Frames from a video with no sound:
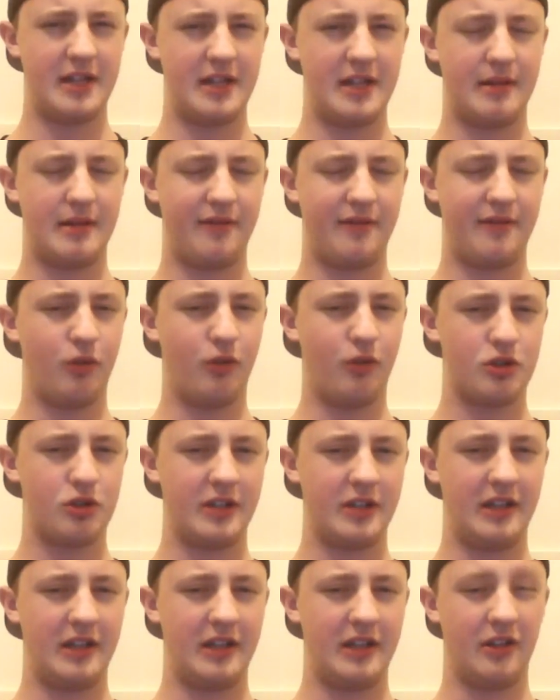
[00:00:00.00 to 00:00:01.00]
but unfortunately getting
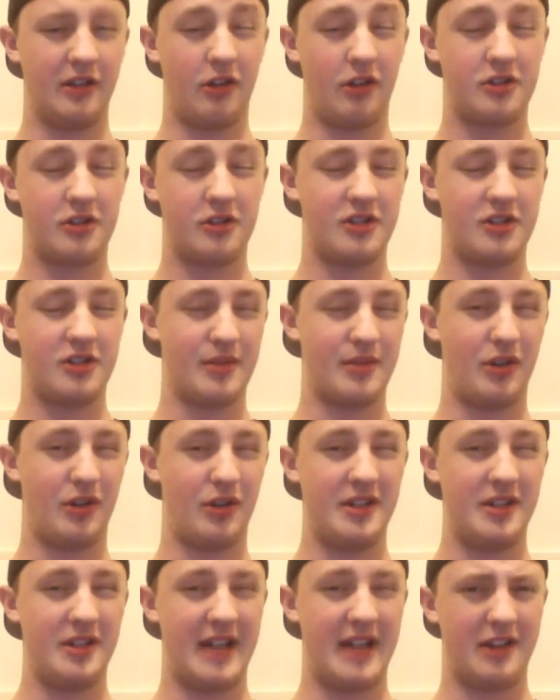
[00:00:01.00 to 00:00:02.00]
the loss to someone like
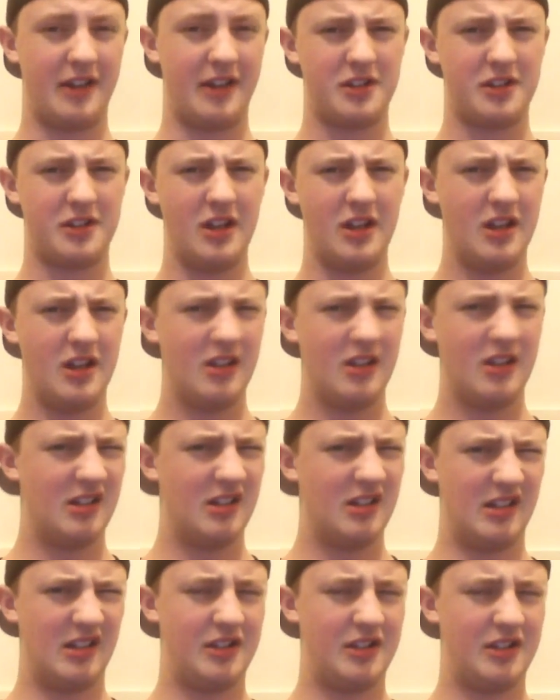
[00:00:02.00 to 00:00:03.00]
Dallas,
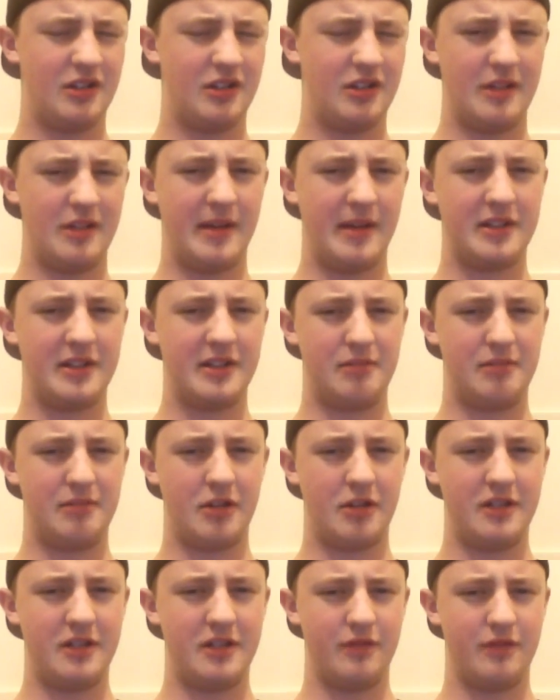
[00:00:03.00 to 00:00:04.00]
it's about as impressive
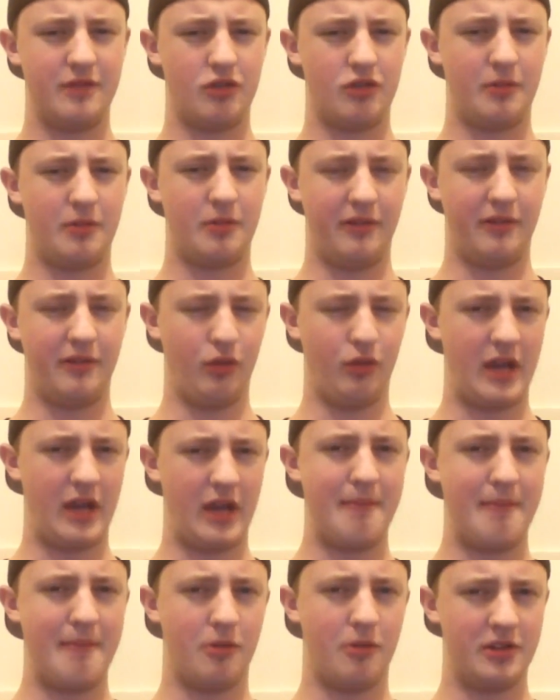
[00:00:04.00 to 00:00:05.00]
as dropping 48
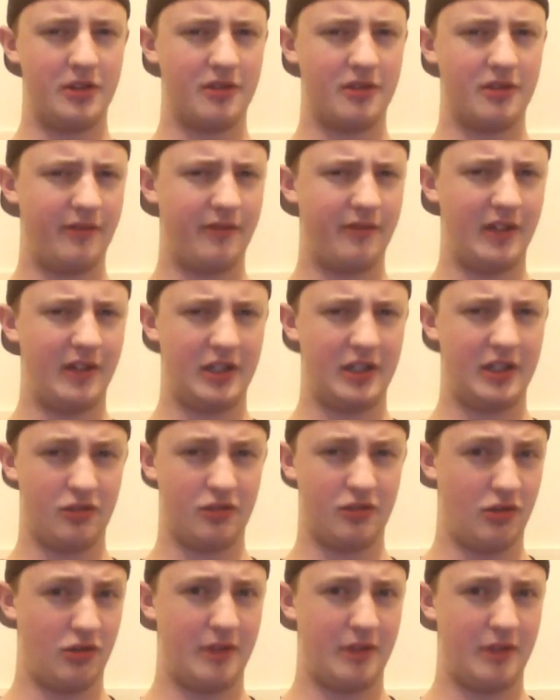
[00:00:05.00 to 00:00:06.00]
points on Phoenix or 90
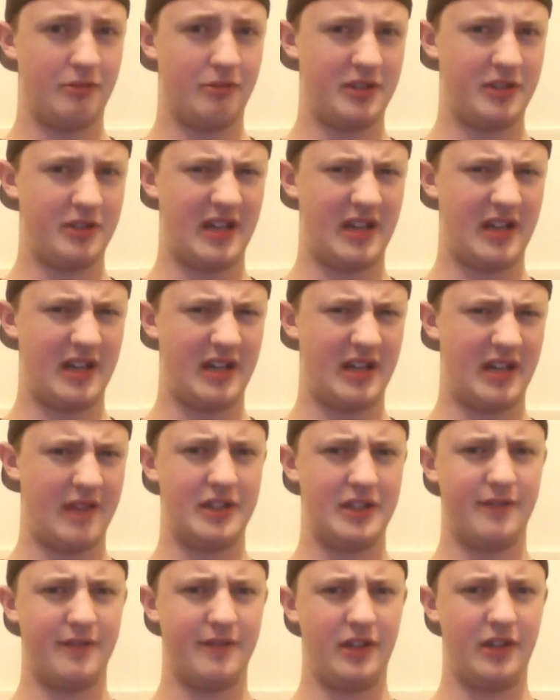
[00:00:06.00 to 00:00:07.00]
points and a half
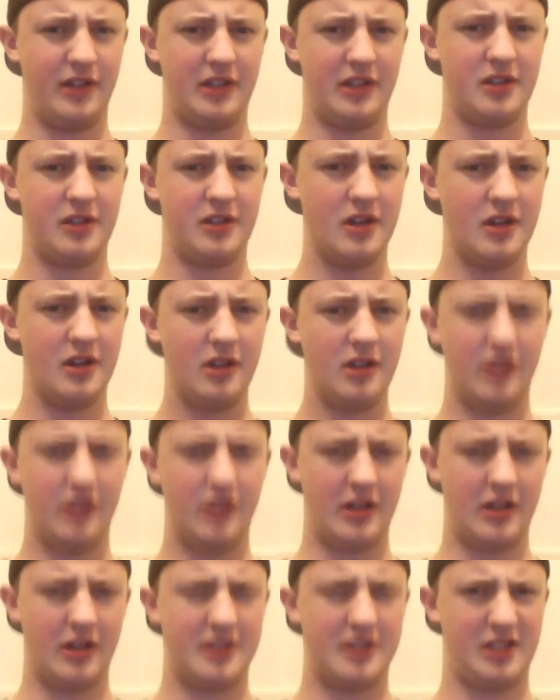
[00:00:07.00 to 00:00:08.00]
against Phoenix.
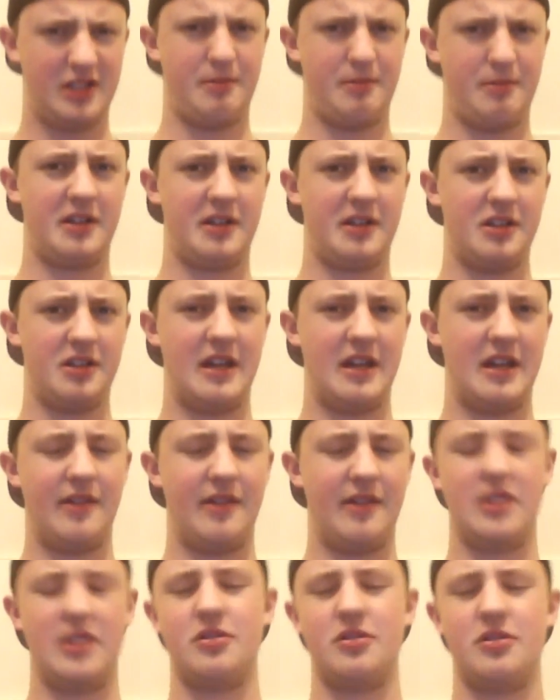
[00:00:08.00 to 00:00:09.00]
It's expected to
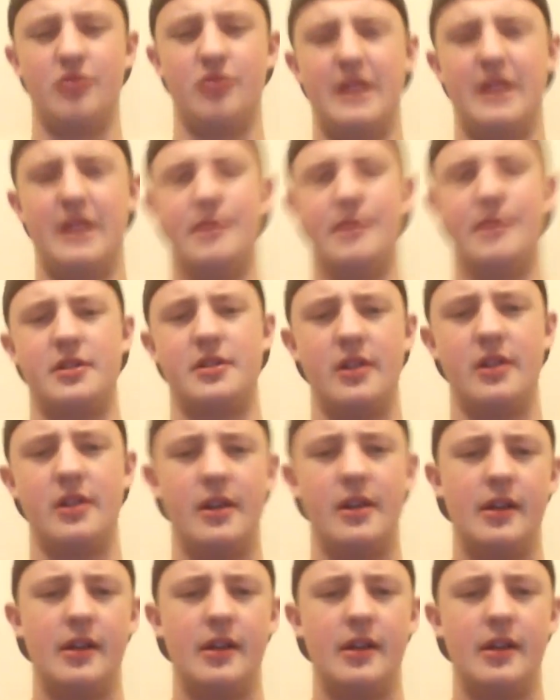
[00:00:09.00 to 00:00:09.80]
have that sort of numbers.